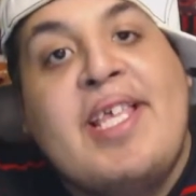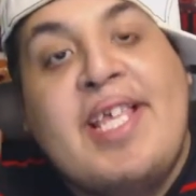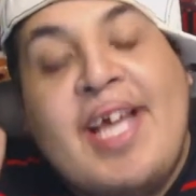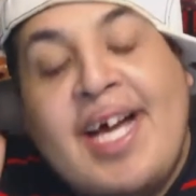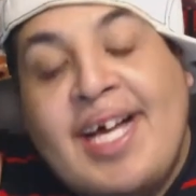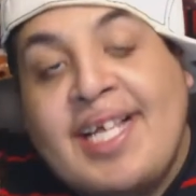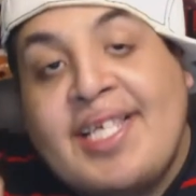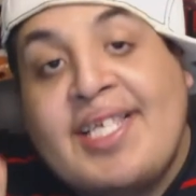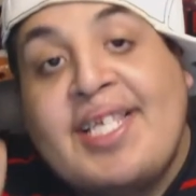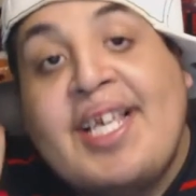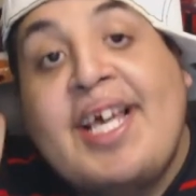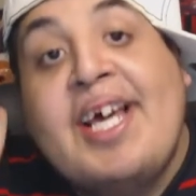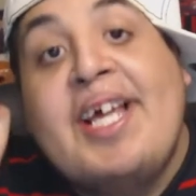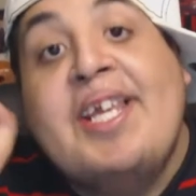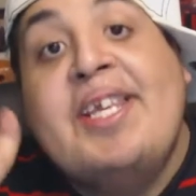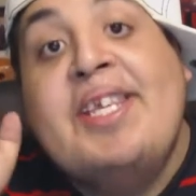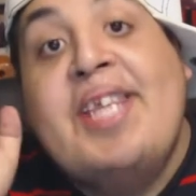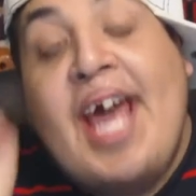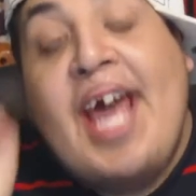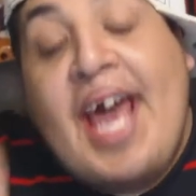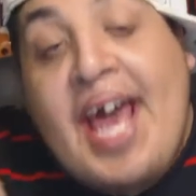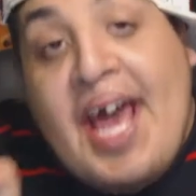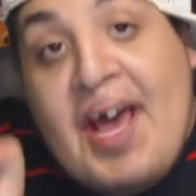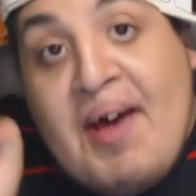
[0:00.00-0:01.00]
Yes,
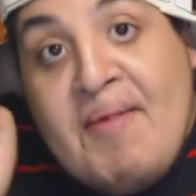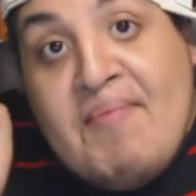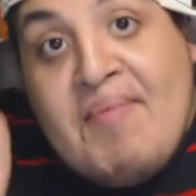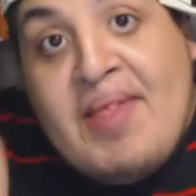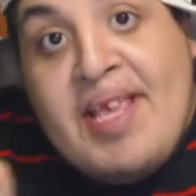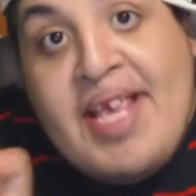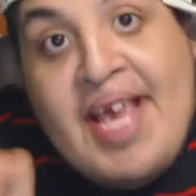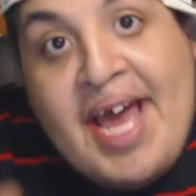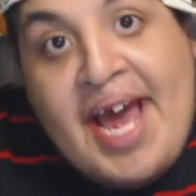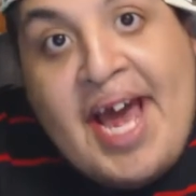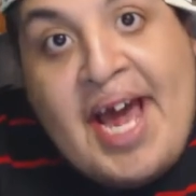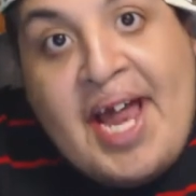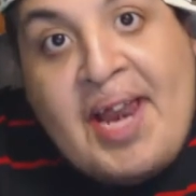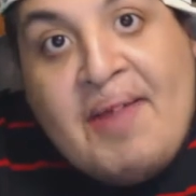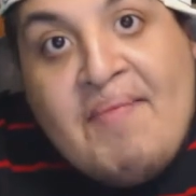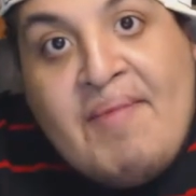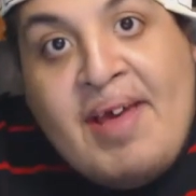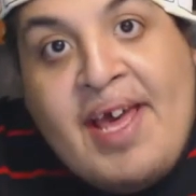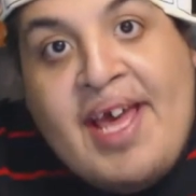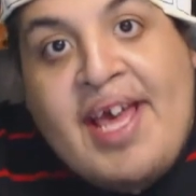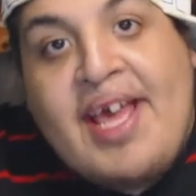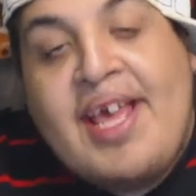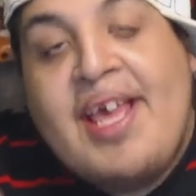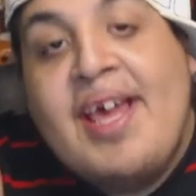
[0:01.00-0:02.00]
damn the
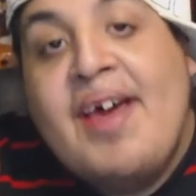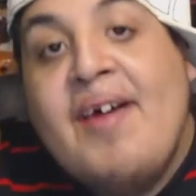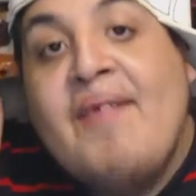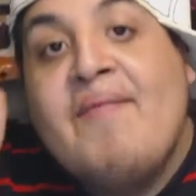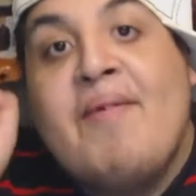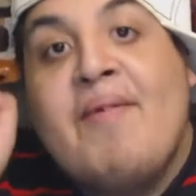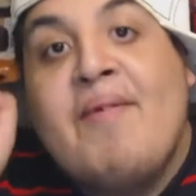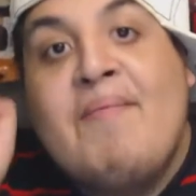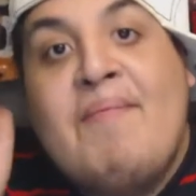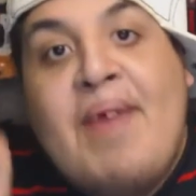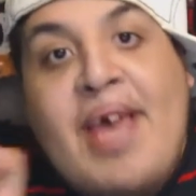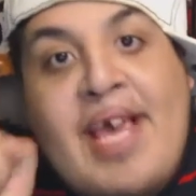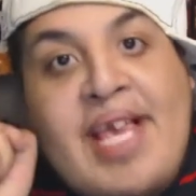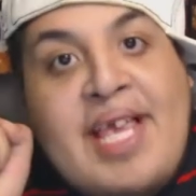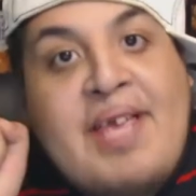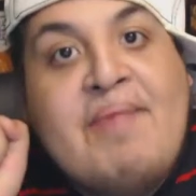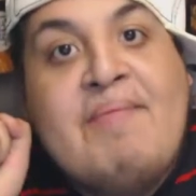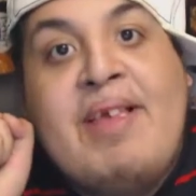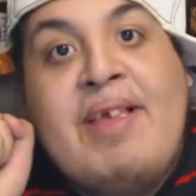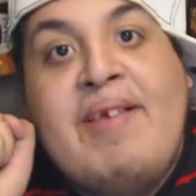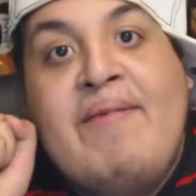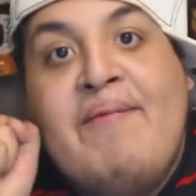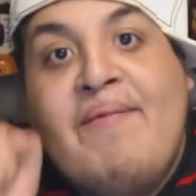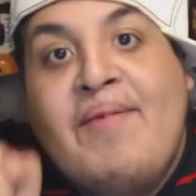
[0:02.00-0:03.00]
anime for
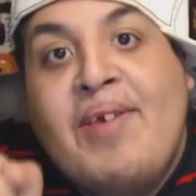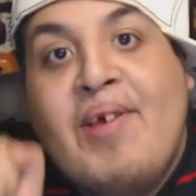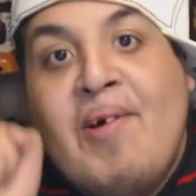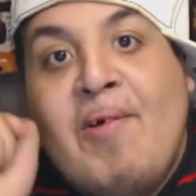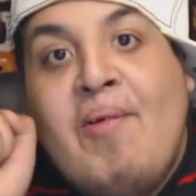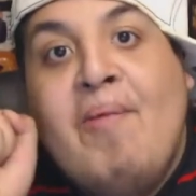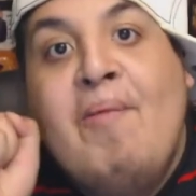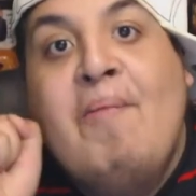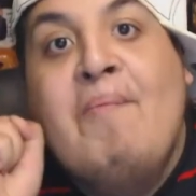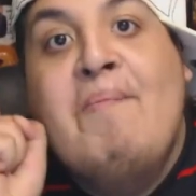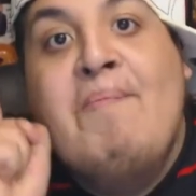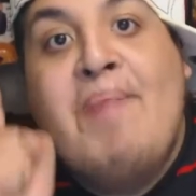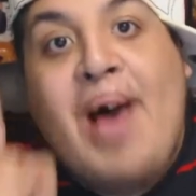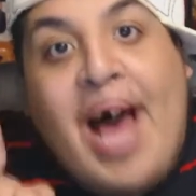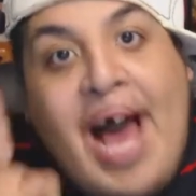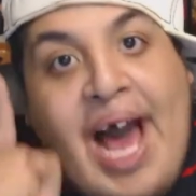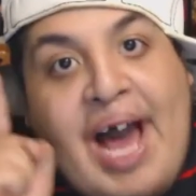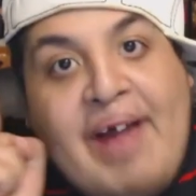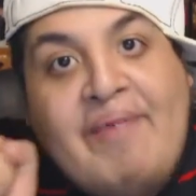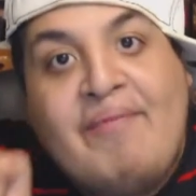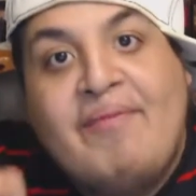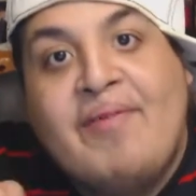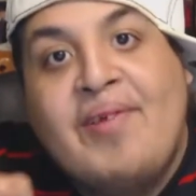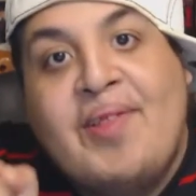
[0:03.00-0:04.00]
making me feel
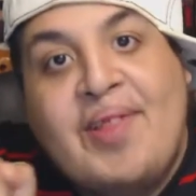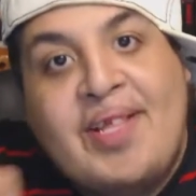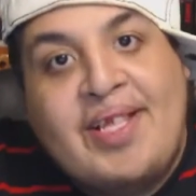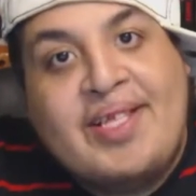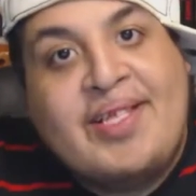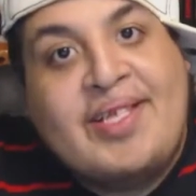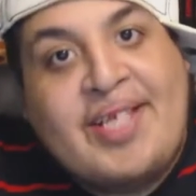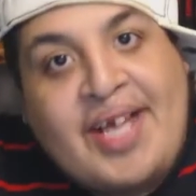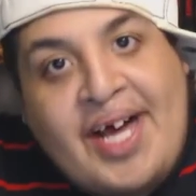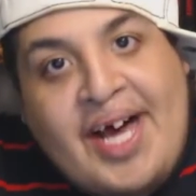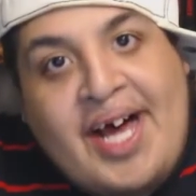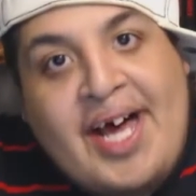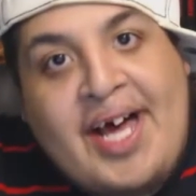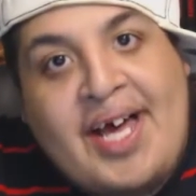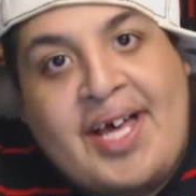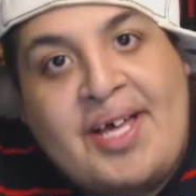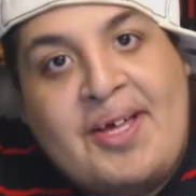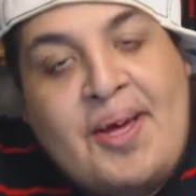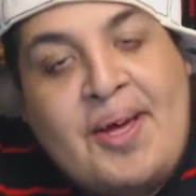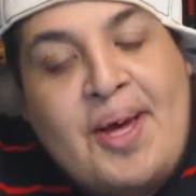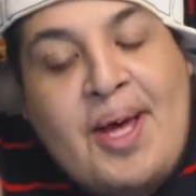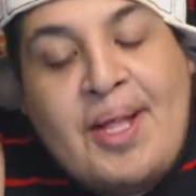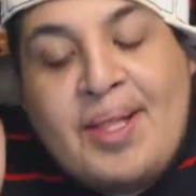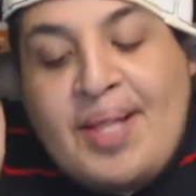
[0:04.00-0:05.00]
bad for this
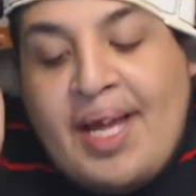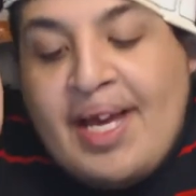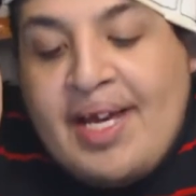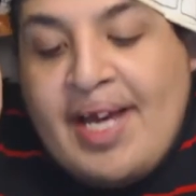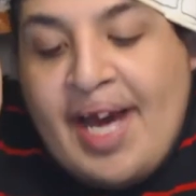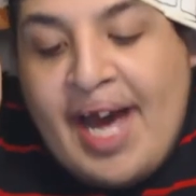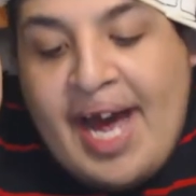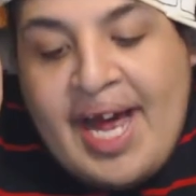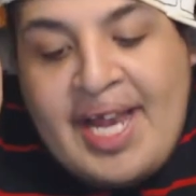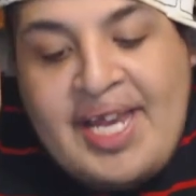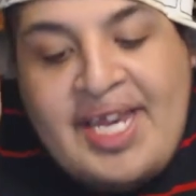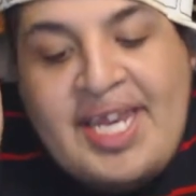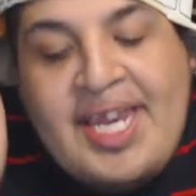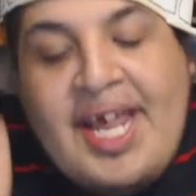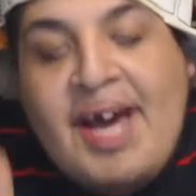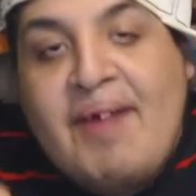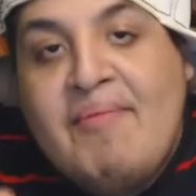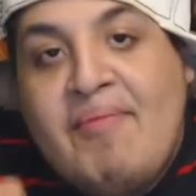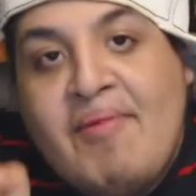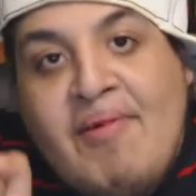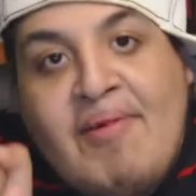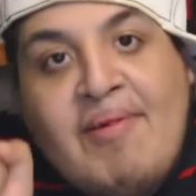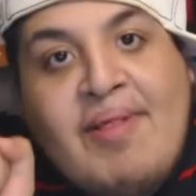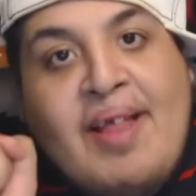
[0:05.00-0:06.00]
guy. Like, I
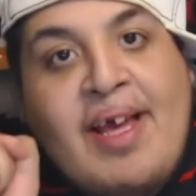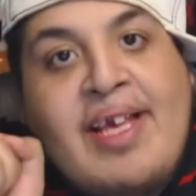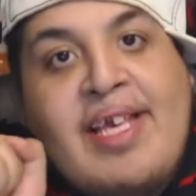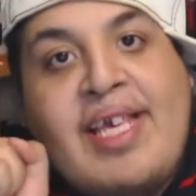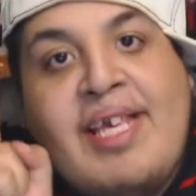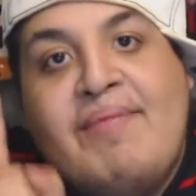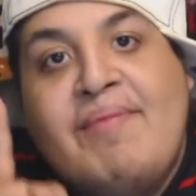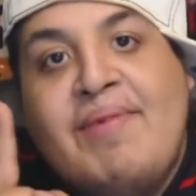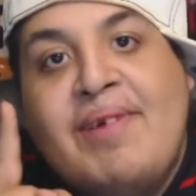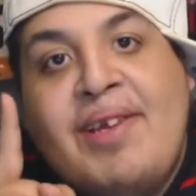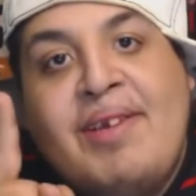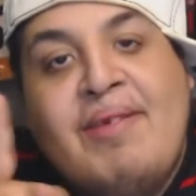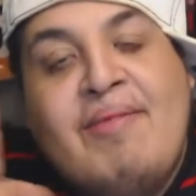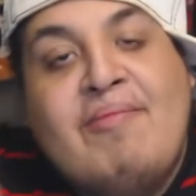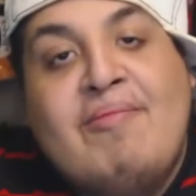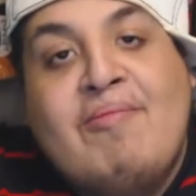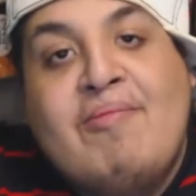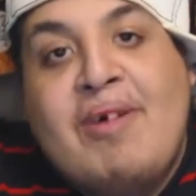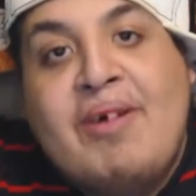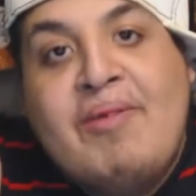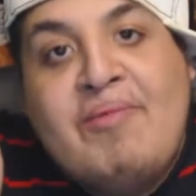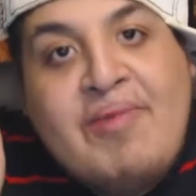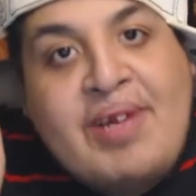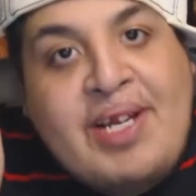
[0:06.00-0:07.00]
never, like, even
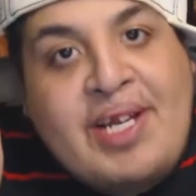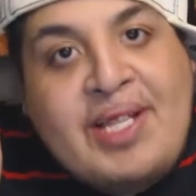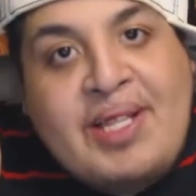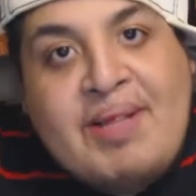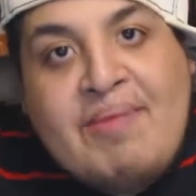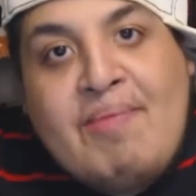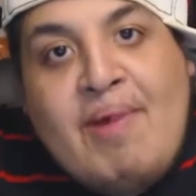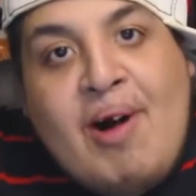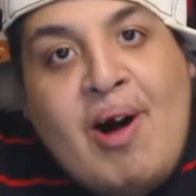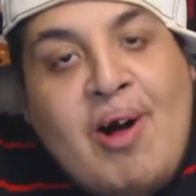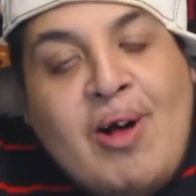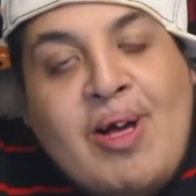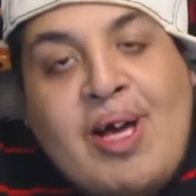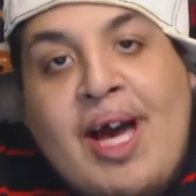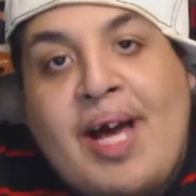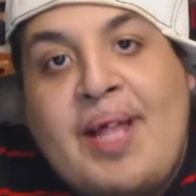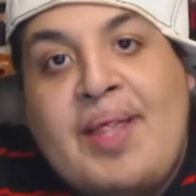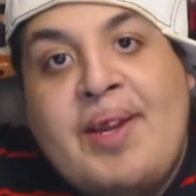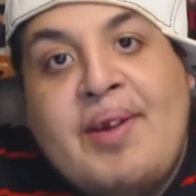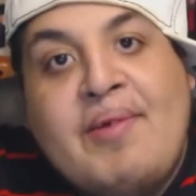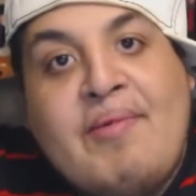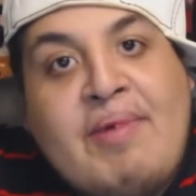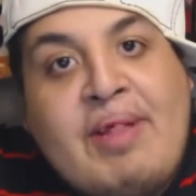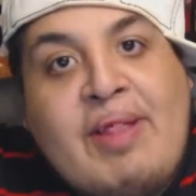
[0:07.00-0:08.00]
when reading the manga,
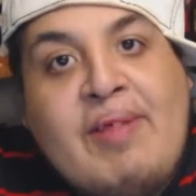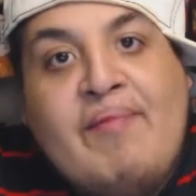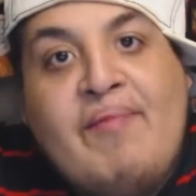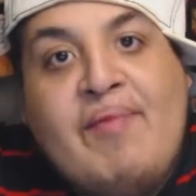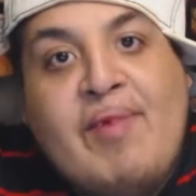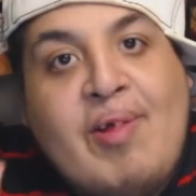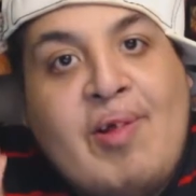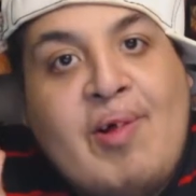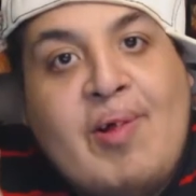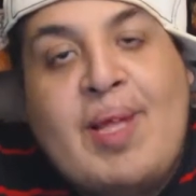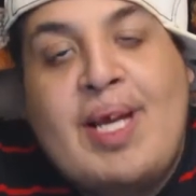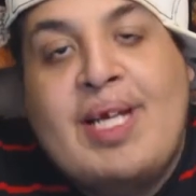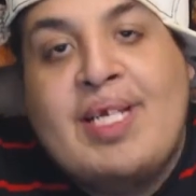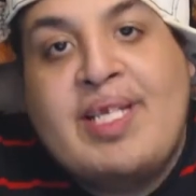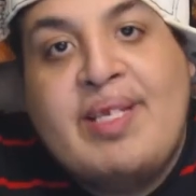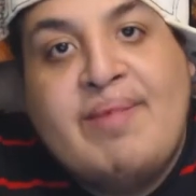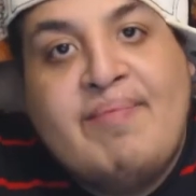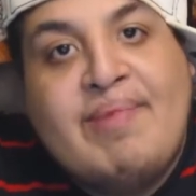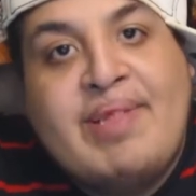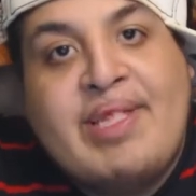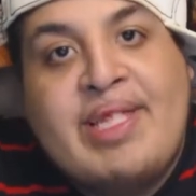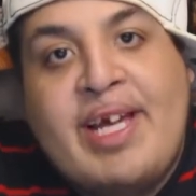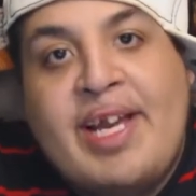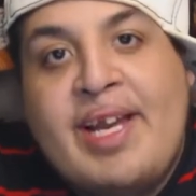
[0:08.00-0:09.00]
I didn't really feel all that
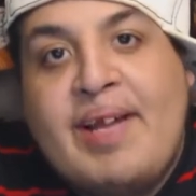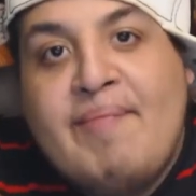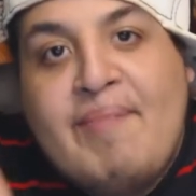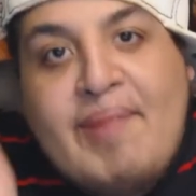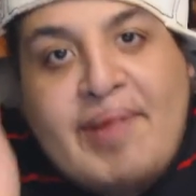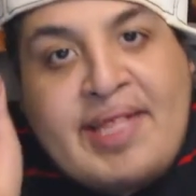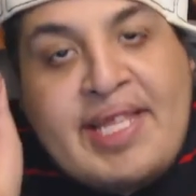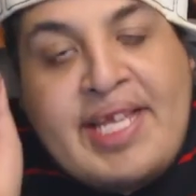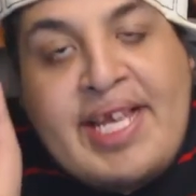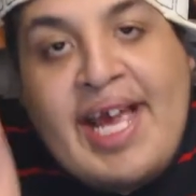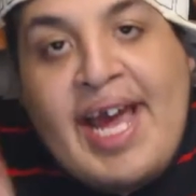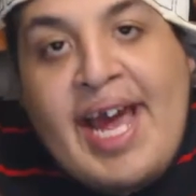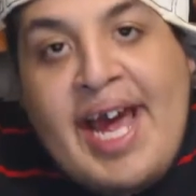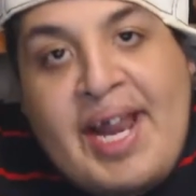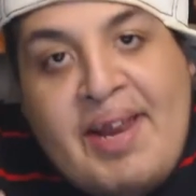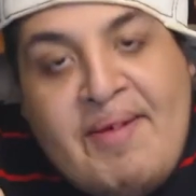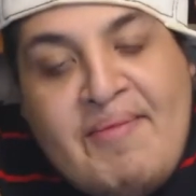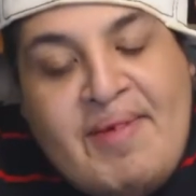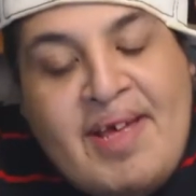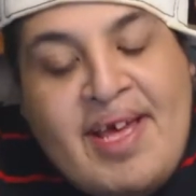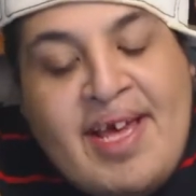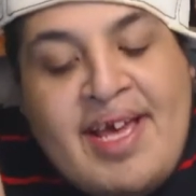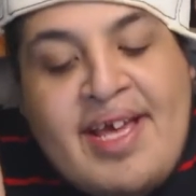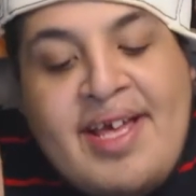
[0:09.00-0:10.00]
sympathetic. But the
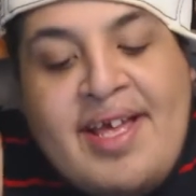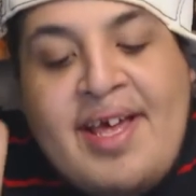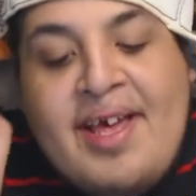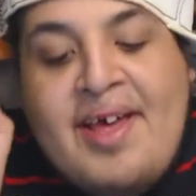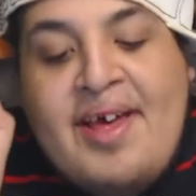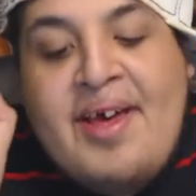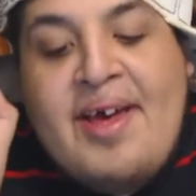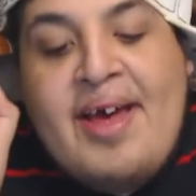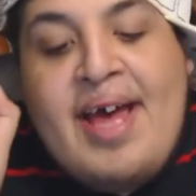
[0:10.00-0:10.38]
anime